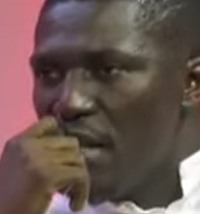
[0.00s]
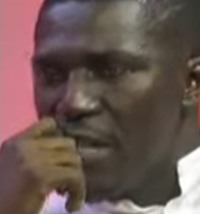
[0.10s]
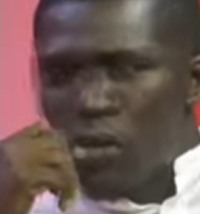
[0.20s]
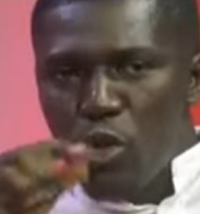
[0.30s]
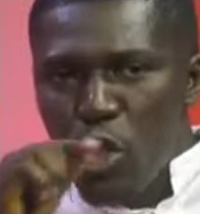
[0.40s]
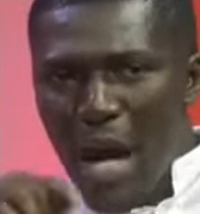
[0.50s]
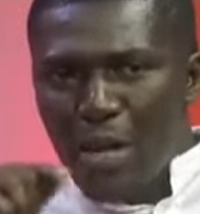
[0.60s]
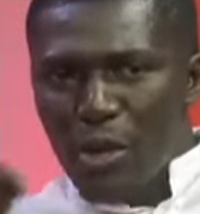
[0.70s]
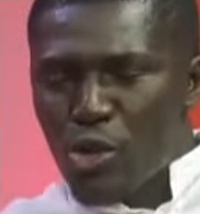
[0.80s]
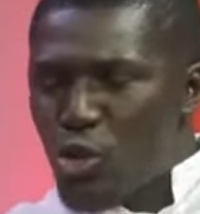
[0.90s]
So you
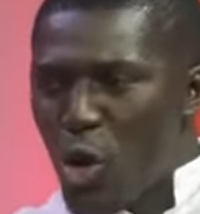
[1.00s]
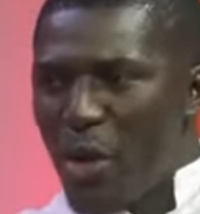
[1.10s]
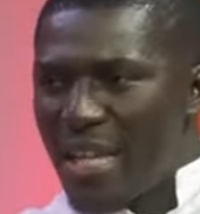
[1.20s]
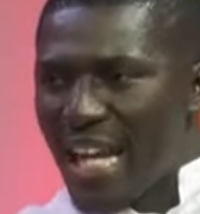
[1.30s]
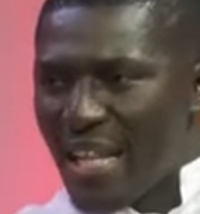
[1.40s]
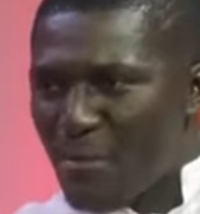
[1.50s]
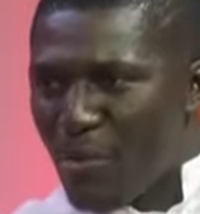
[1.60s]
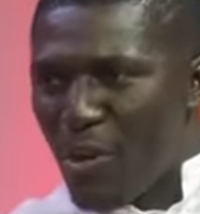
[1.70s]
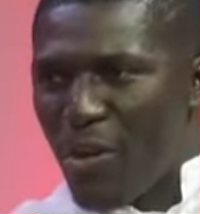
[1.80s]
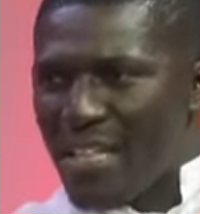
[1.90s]
are not showing
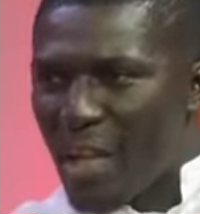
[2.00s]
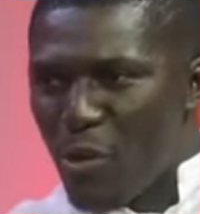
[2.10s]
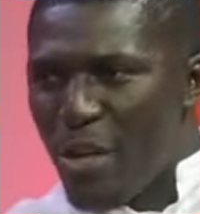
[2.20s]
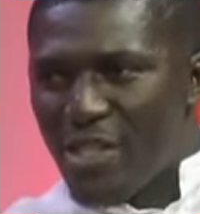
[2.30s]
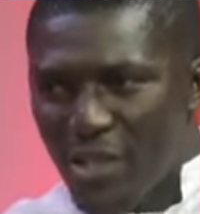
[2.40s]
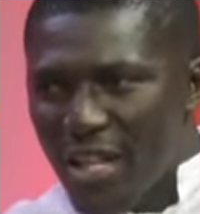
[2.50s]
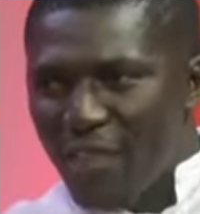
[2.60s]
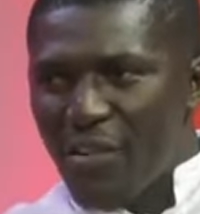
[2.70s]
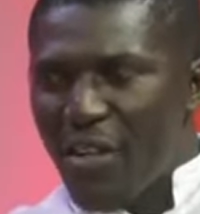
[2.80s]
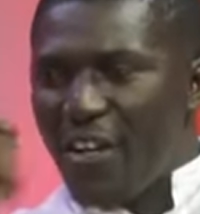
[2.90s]
that boy the way to
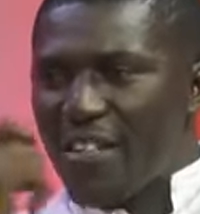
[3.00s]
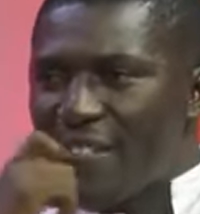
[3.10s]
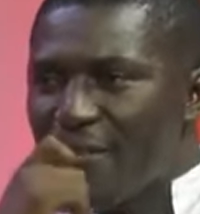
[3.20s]
love God.